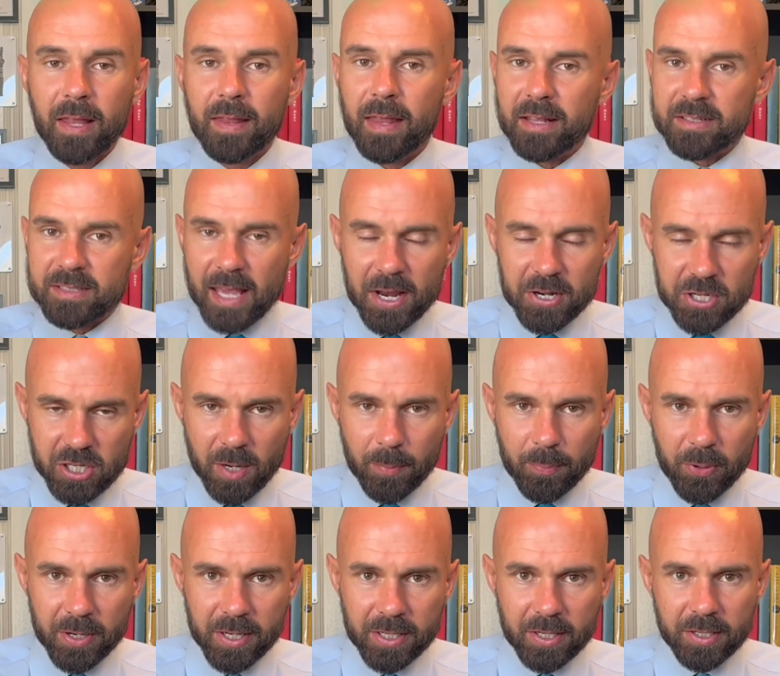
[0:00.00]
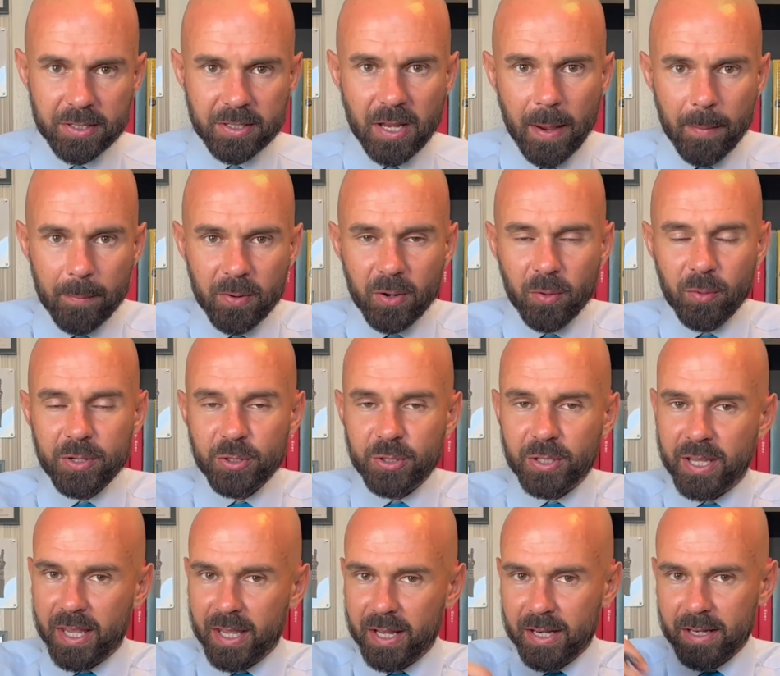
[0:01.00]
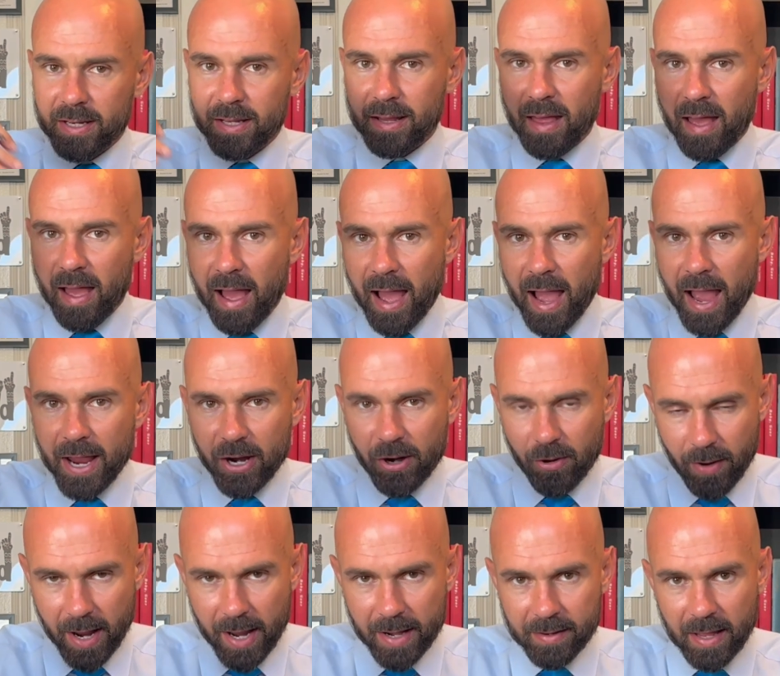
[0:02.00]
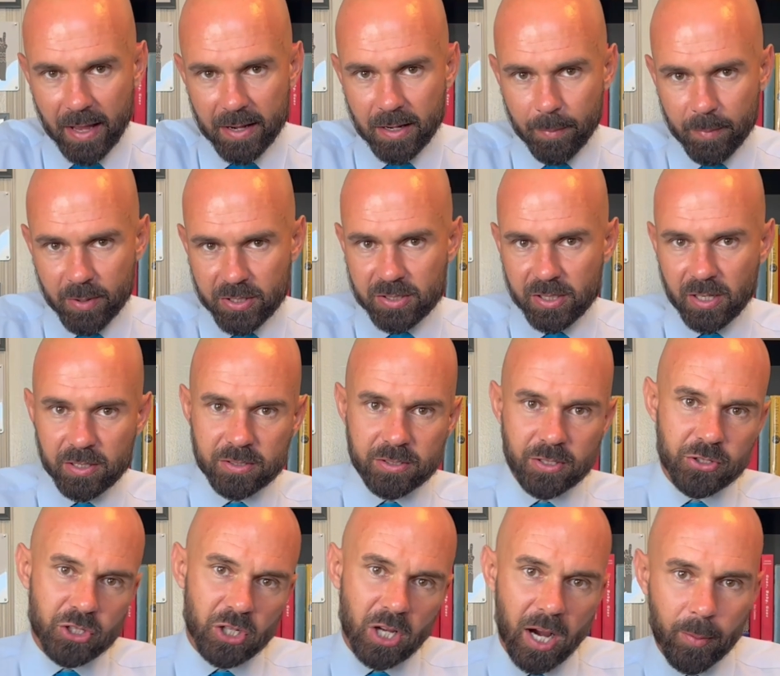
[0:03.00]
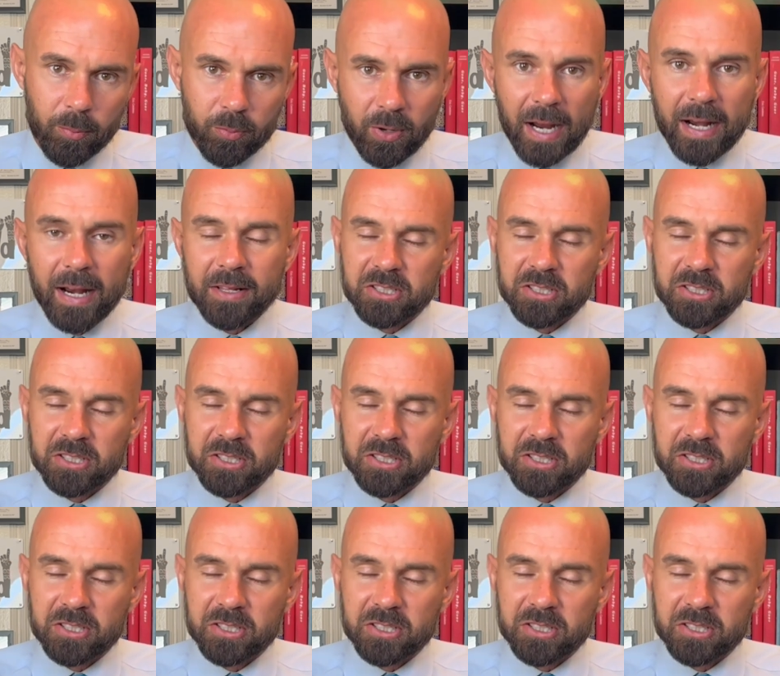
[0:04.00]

That's actually a pretty good number. When you get into the higher end, that number starts to jump, right?